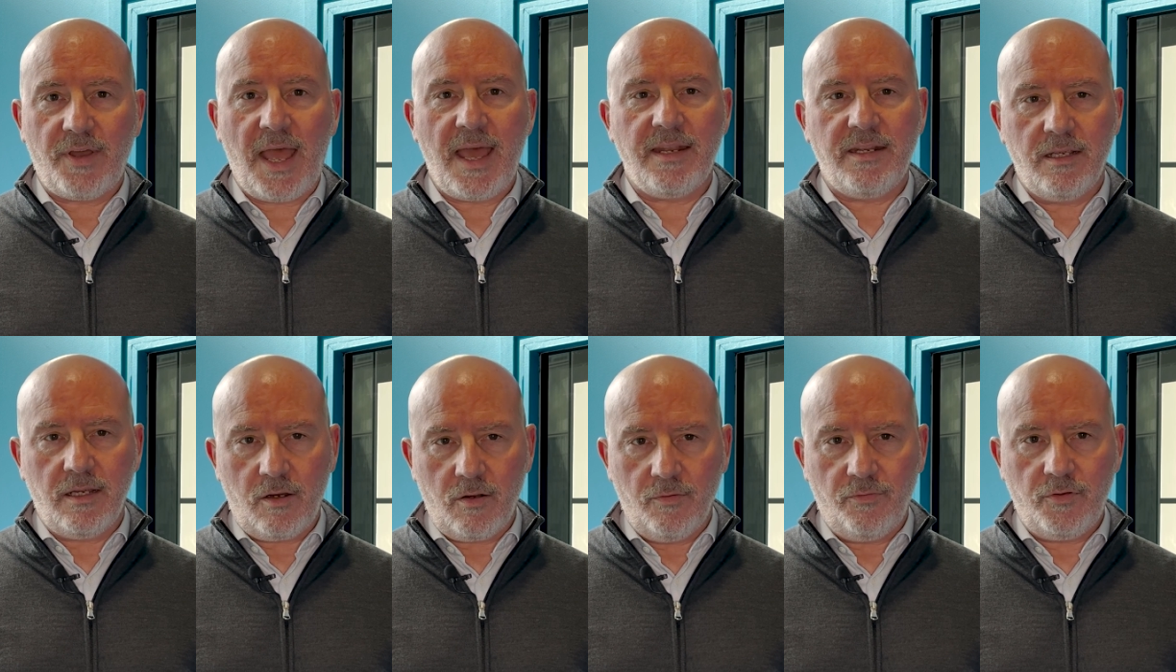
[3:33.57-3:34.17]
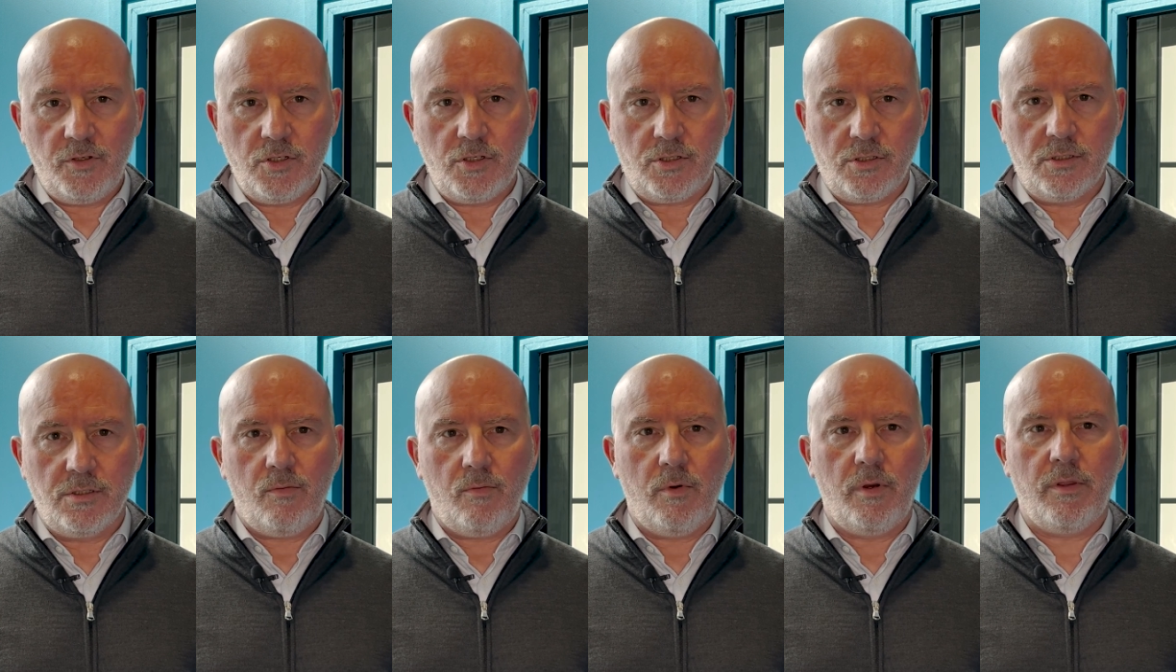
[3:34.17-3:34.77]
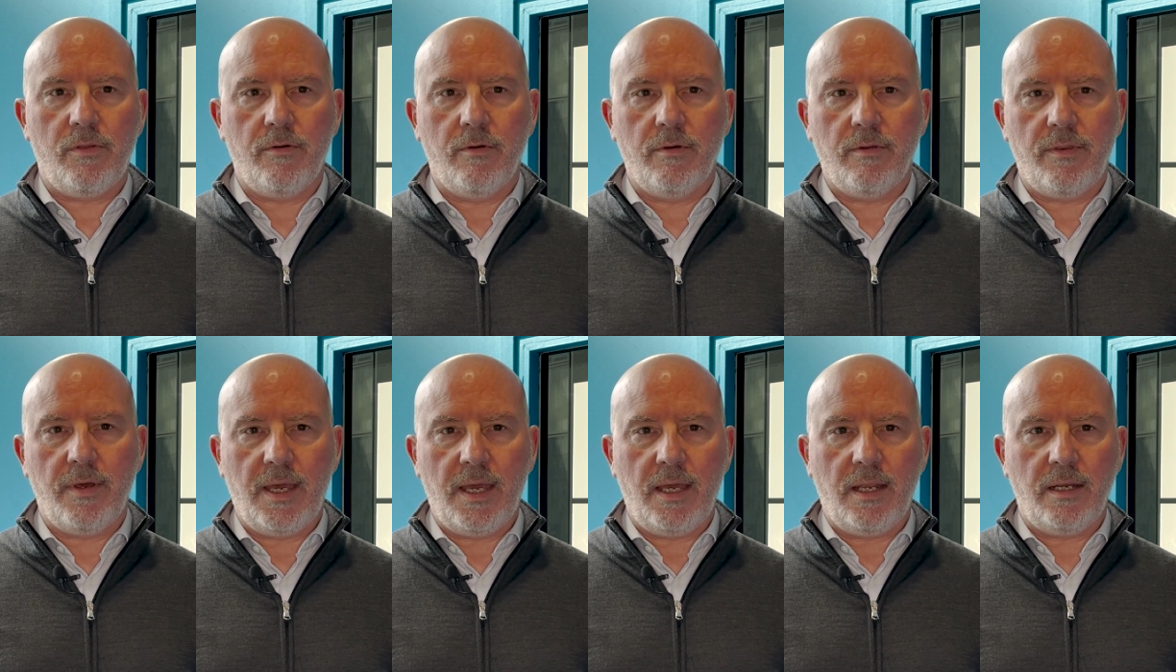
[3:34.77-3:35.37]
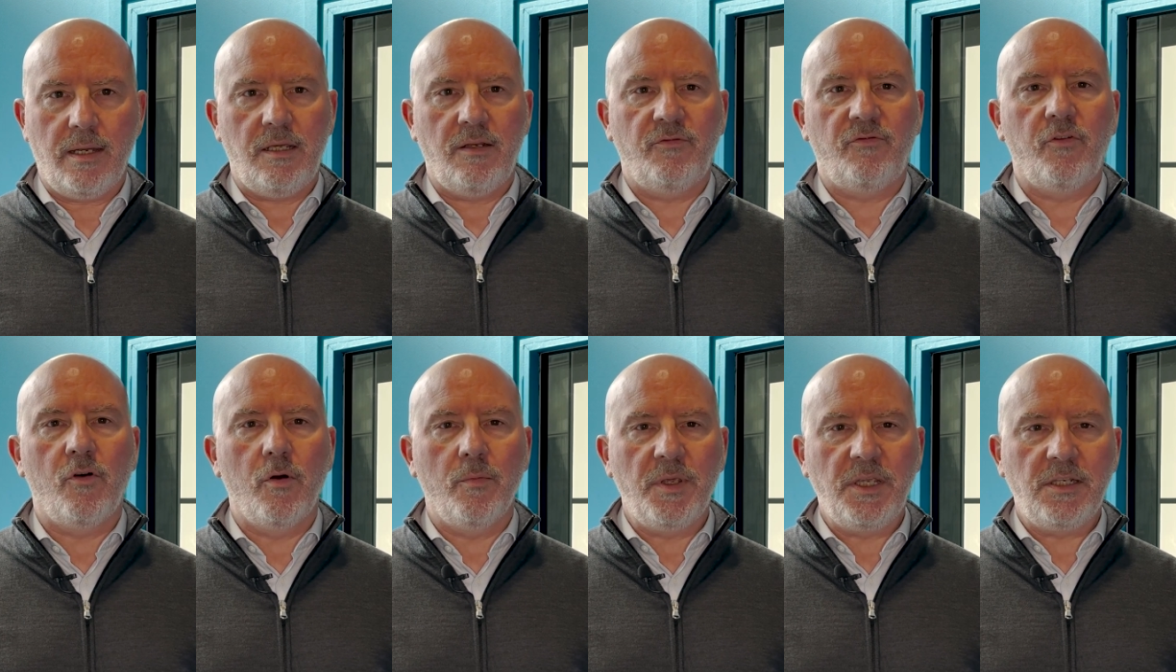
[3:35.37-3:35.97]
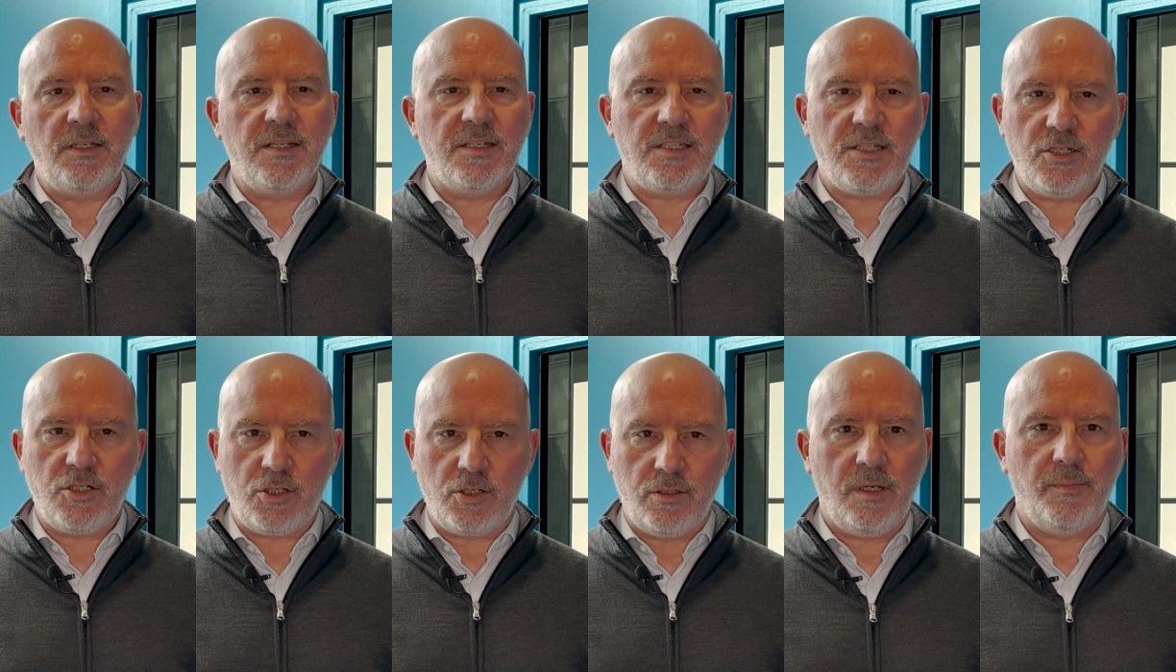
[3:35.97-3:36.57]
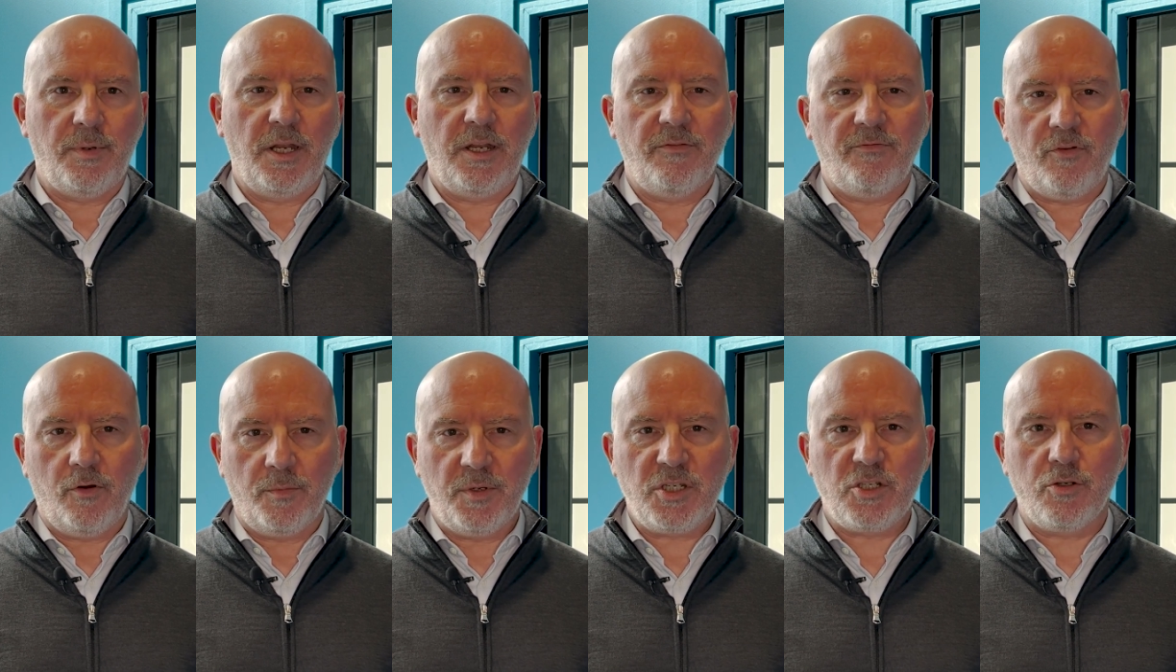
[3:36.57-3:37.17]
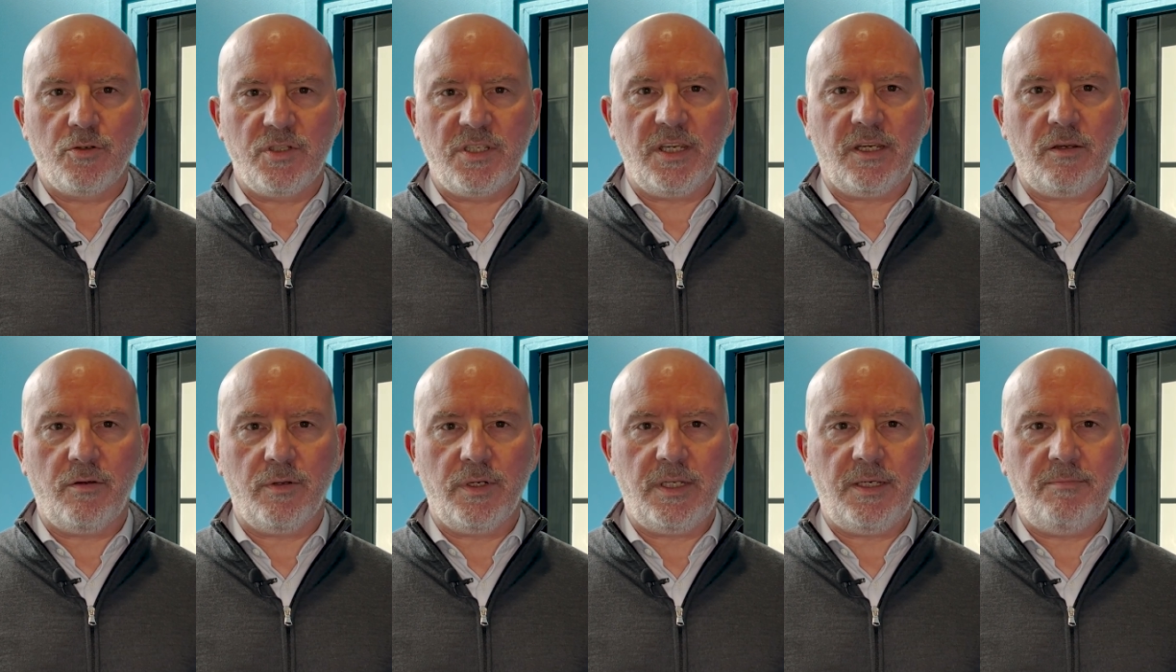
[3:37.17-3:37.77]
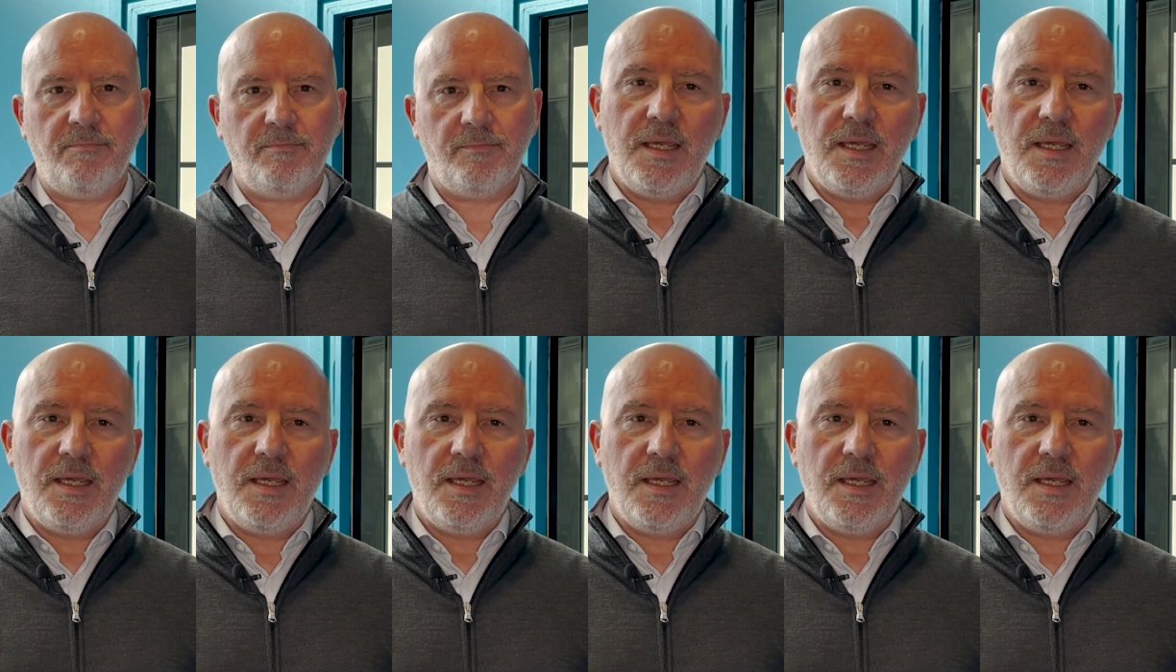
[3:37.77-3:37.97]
adding confusion rather than informing decisions about information security.